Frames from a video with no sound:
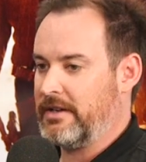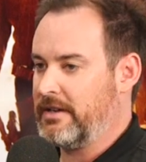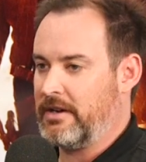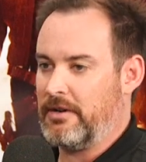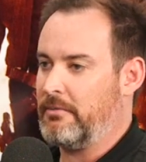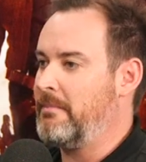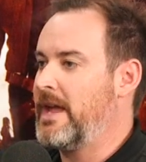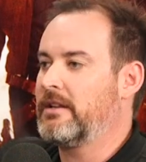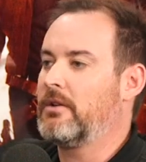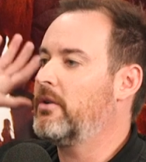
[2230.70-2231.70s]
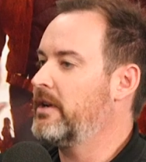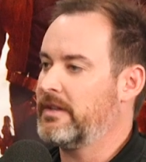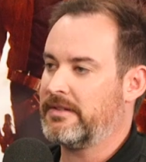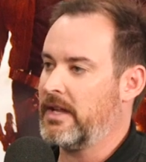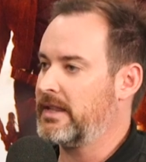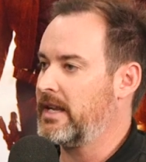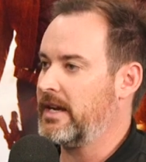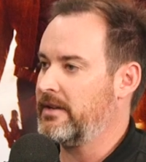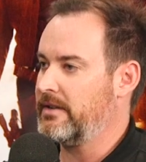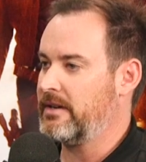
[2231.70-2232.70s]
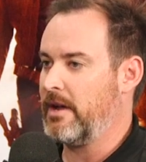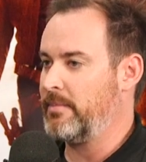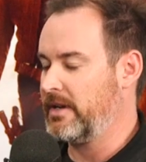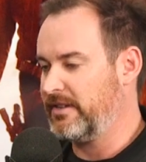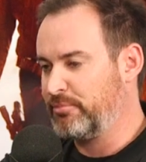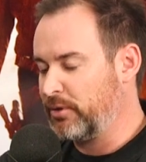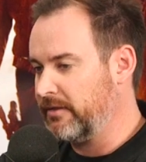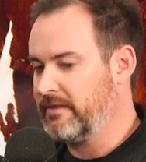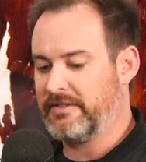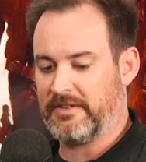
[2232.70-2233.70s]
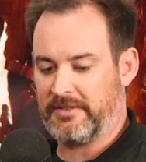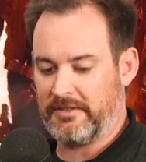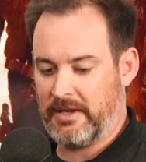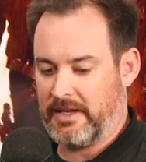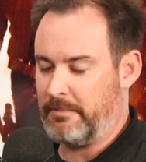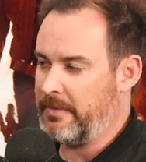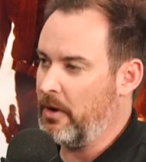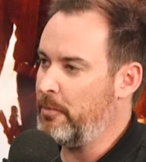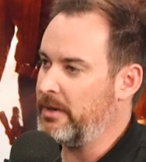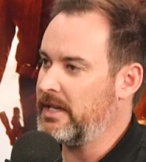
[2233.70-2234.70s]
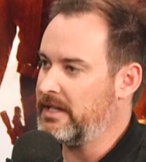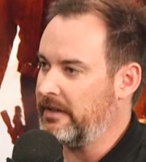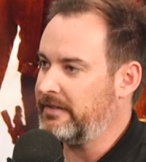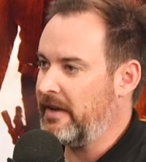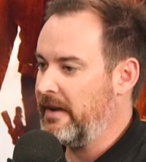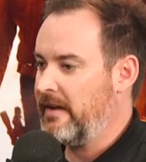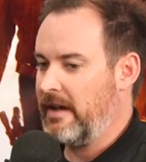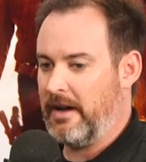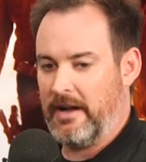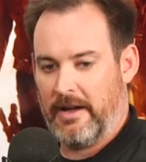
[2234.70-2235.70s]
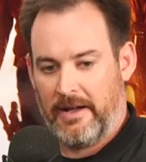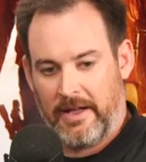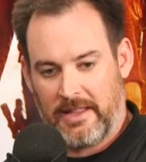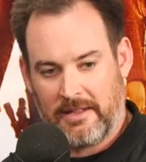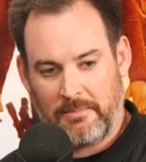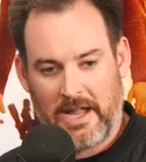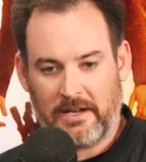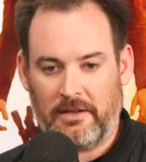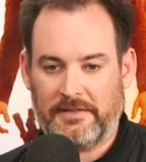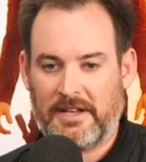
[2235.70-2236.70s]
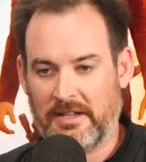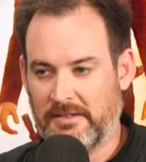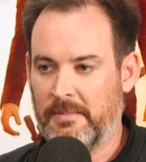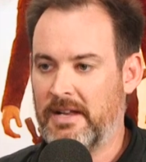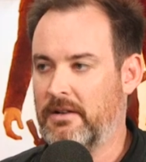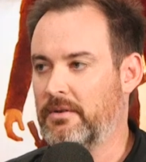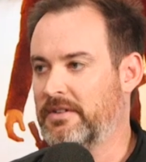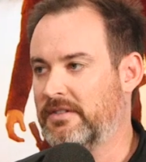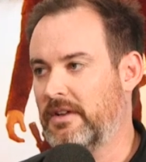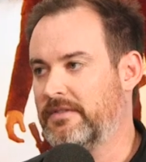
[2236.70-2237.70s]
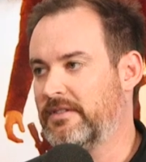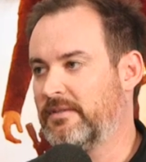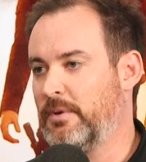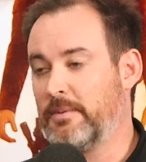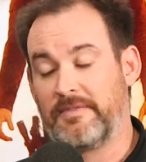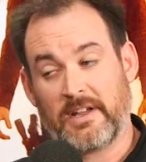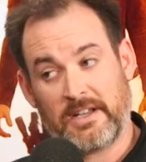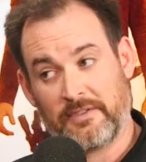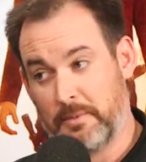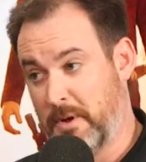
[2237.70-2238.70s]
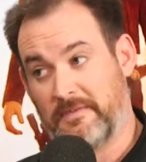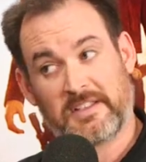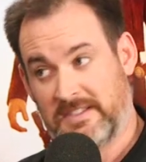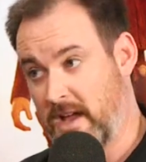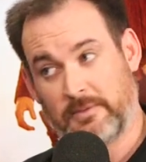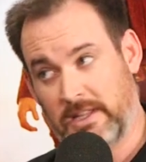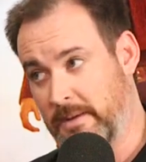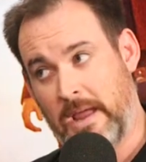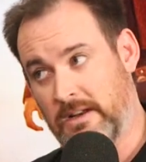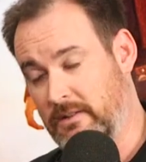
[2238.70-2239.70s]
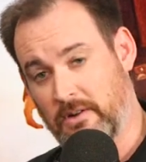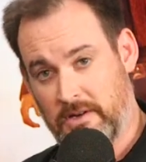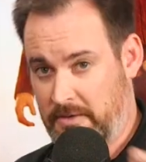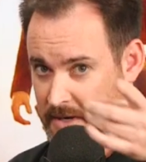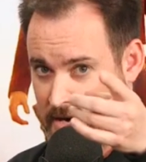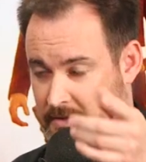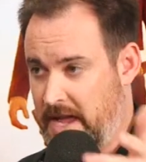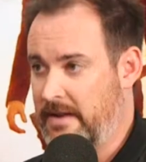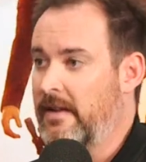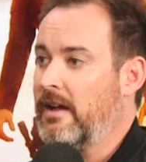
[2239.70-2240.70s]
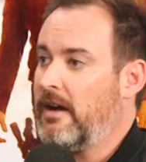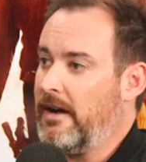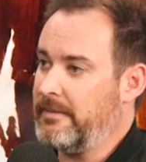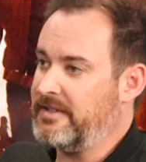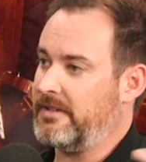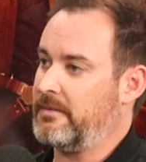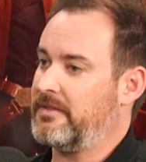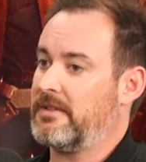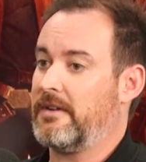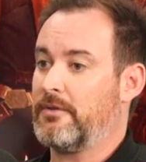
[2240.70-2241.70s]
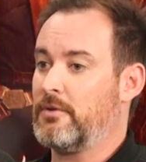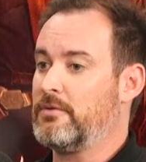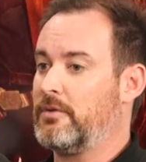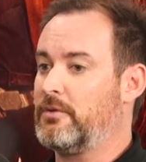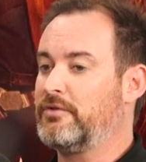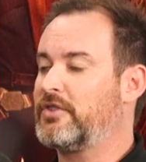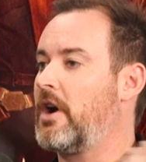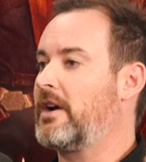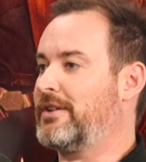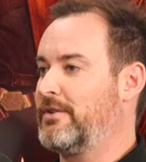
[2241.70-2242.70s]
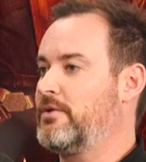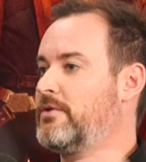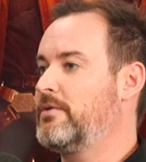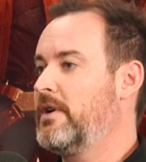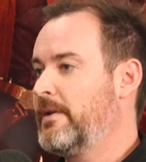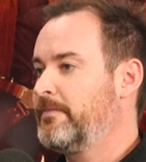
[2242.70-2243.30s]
know, Mandalorians, not that I know they're not, but he's pre-Vizsla, so I keep hoping he does. And then Mangold's got some Mandalorian stuff because it's Boba Fett, and even though Boba Fett's not really a Mandalorian, we know that. He's dealing with stuff. Who's talking to who?